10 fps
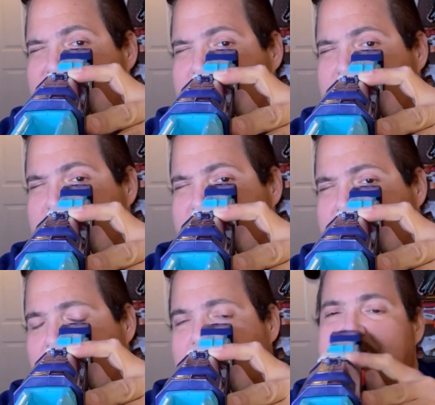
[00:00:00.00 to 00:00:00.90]
to do
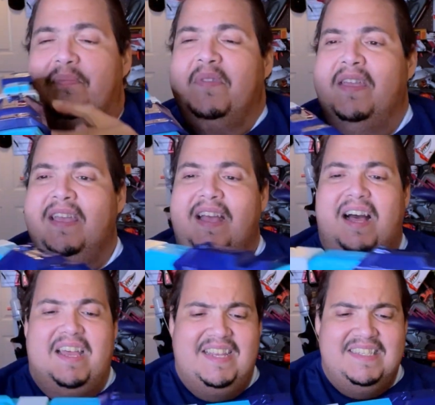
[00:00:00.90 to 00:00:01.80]
so.
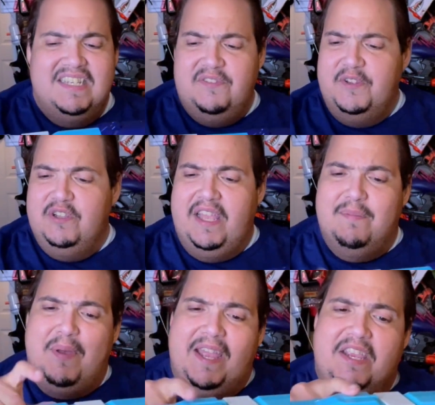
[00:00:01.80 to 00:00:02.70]
It does feel
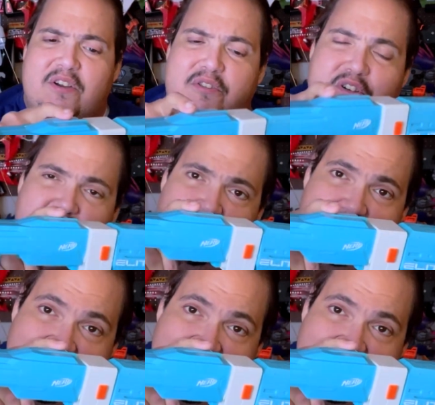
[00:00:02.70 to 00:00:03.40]
like back here there should have been a